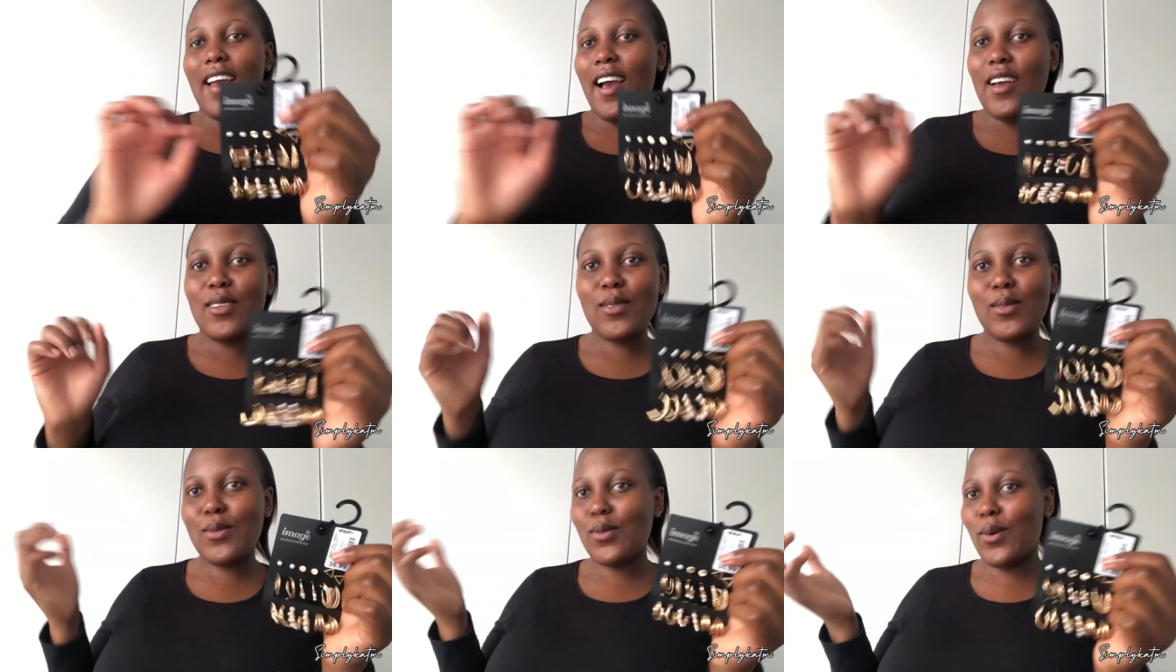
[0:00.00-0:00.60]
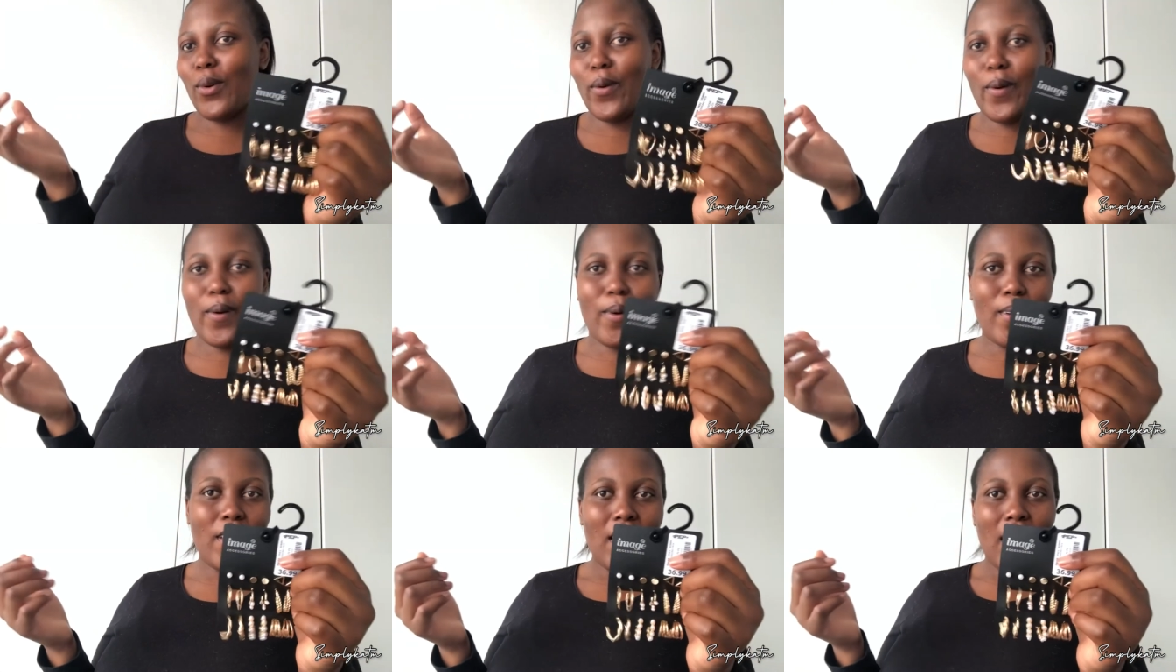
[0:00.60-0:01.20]
I saw
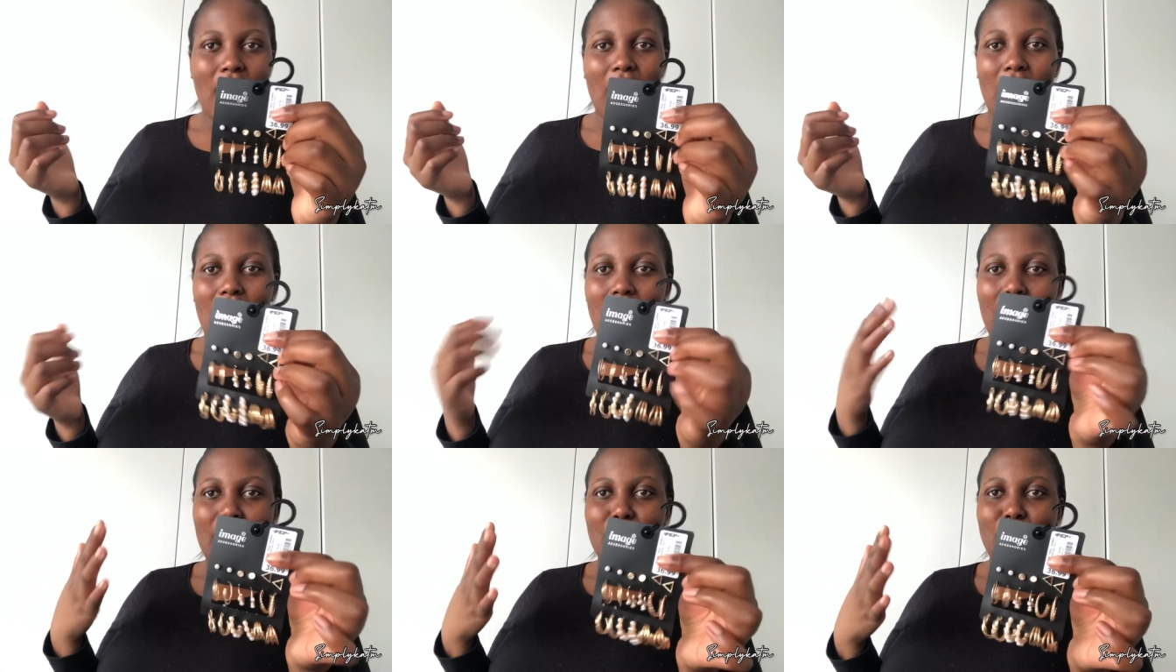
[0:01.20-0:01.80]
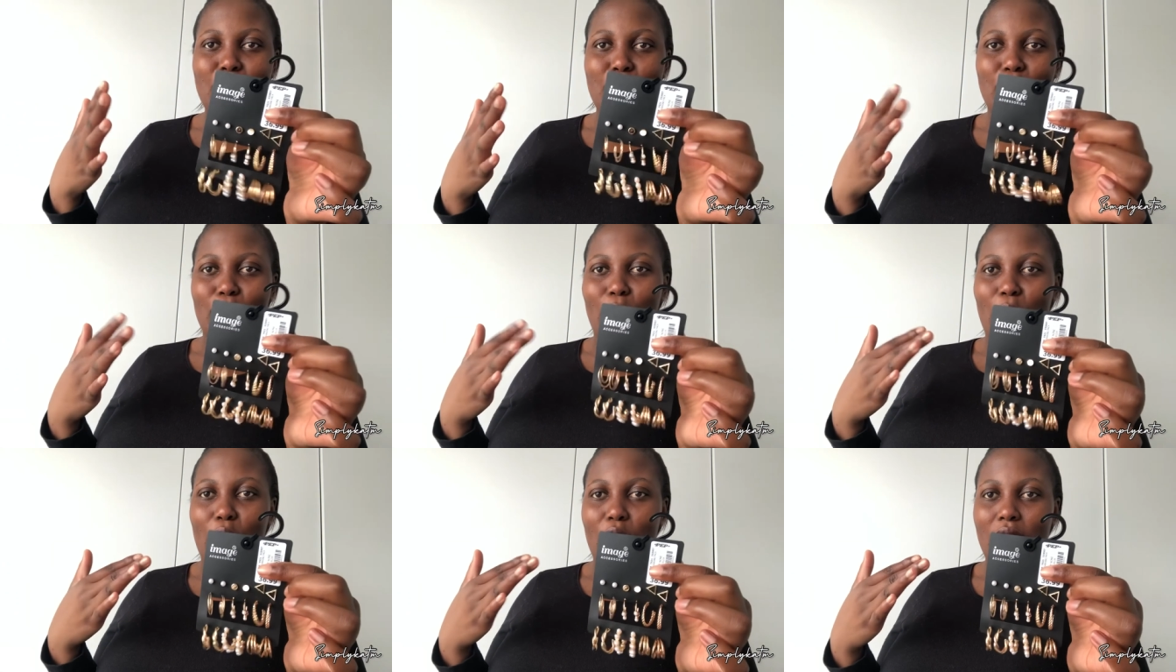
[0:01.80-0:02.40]
other people
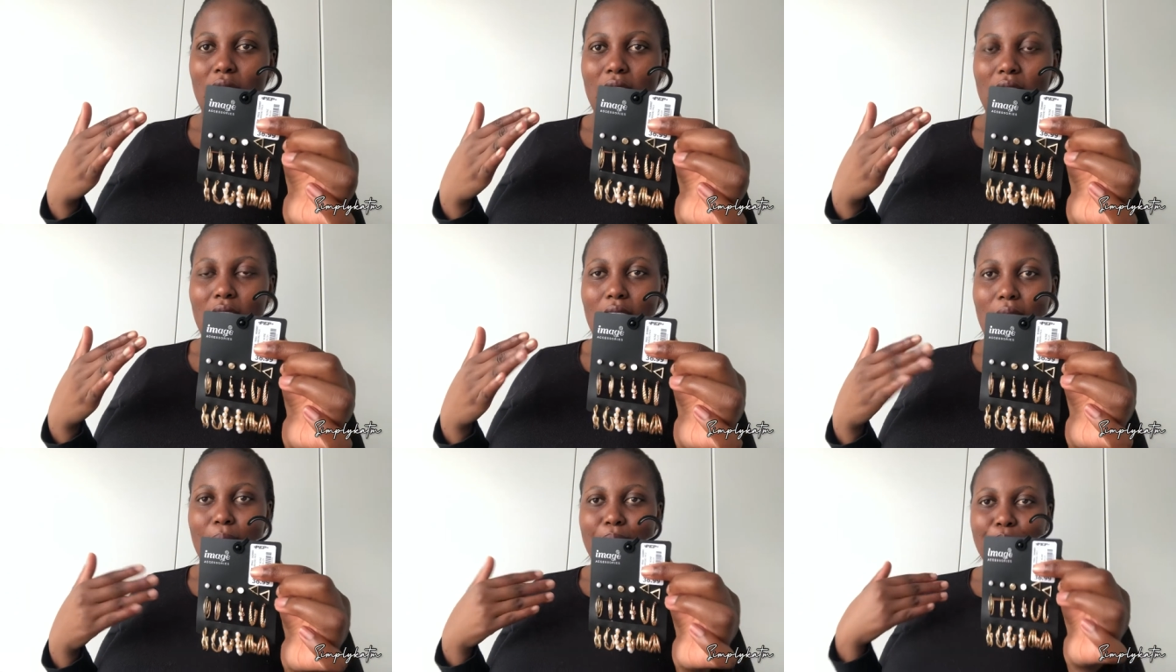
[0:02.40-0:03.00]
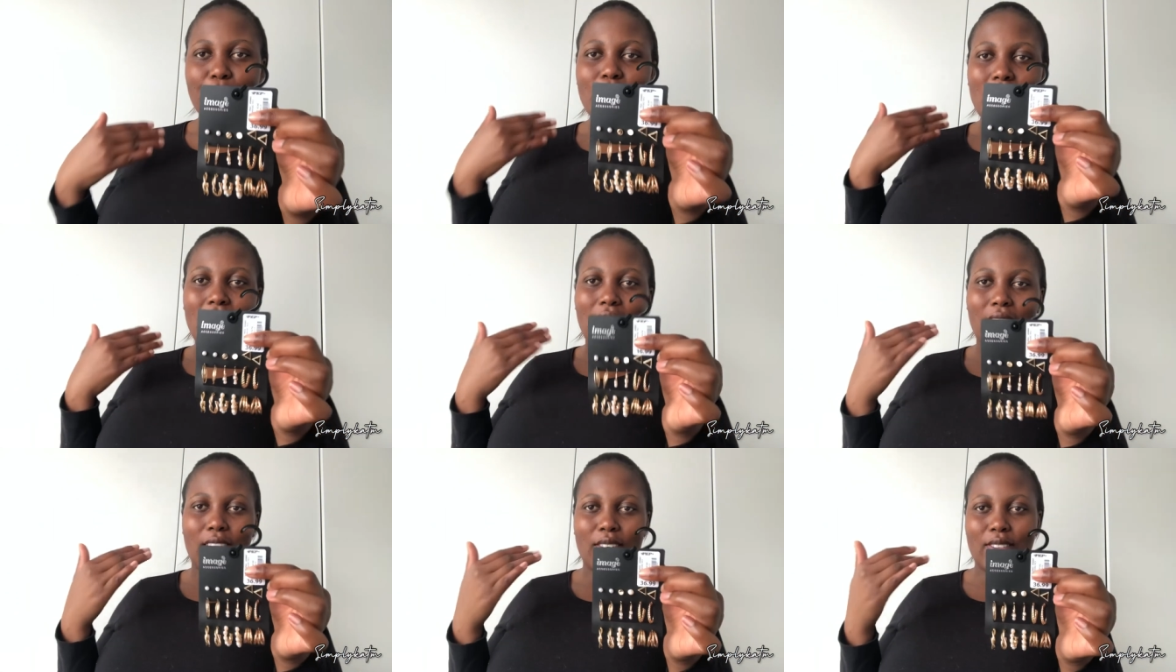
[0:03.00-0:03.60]
wearing them
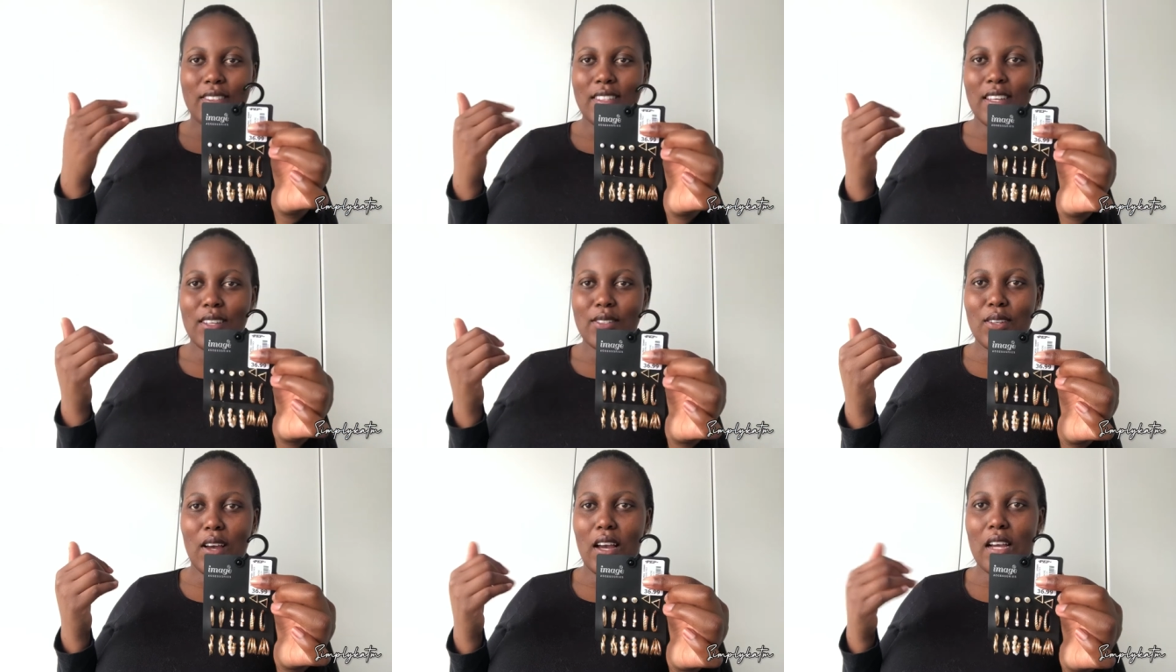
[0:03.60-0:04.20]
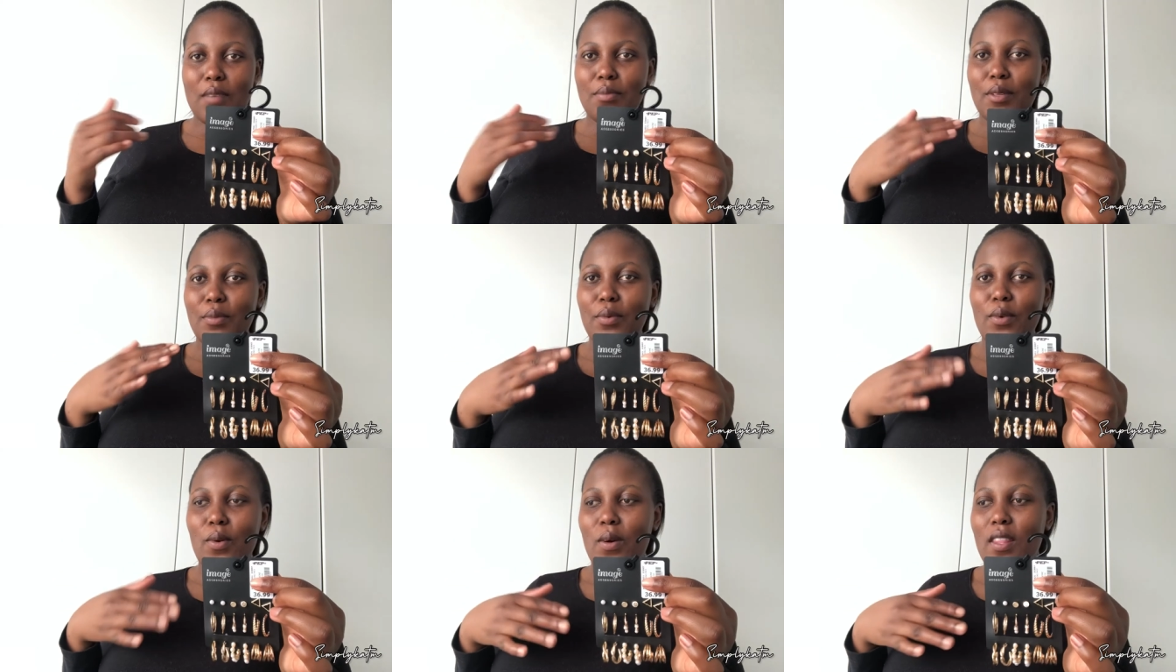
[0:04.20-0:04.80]
like on TikTok
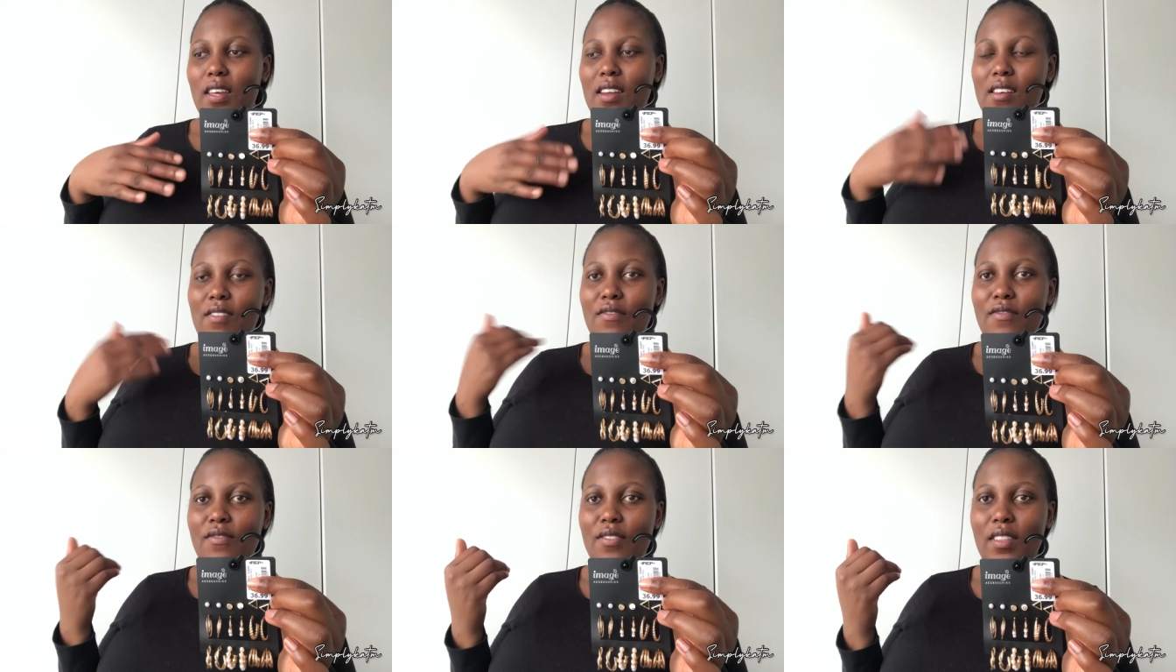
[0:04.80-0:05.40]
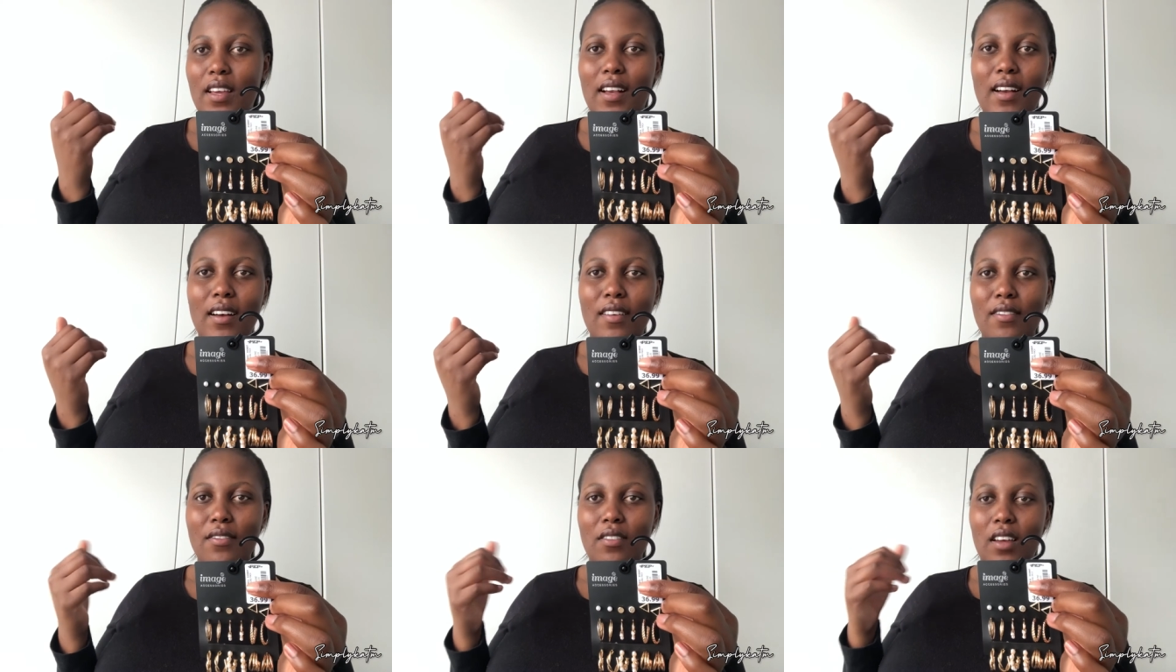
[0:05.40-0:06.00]
people that I think
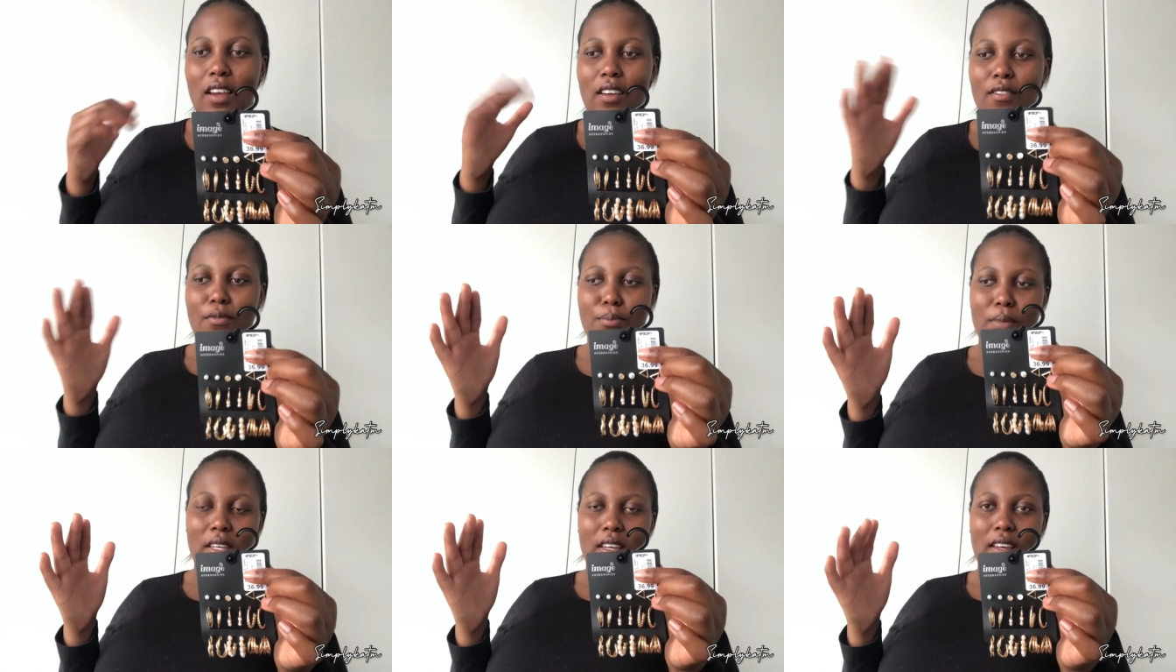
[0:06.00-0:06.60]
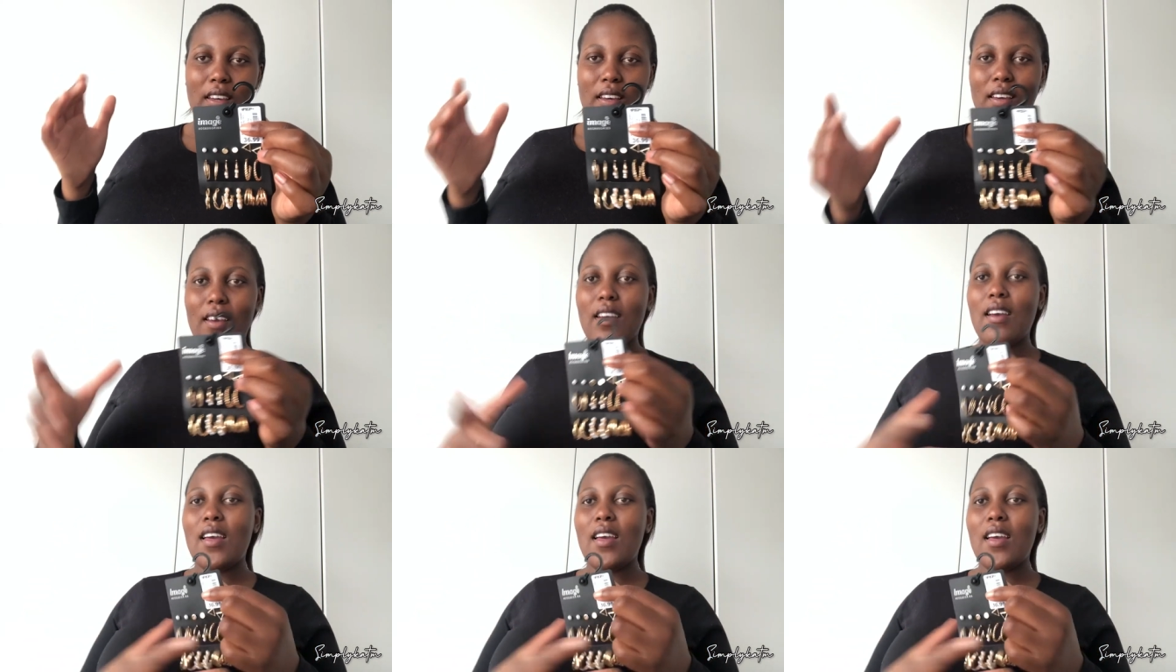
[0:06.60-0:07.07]
are like big